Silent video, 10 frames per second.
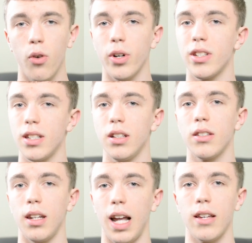However, it still
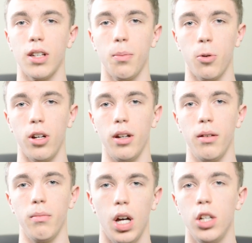is a nice
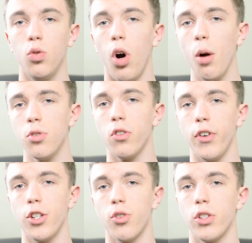upgrade. A new optional
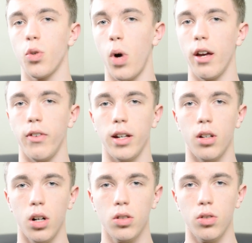feature is a Wi-Fi
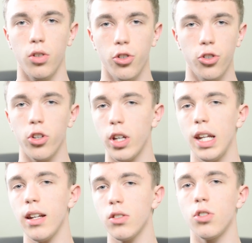dongle, so you can
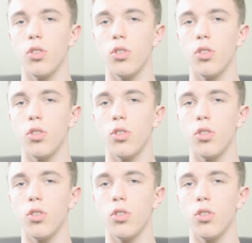connect this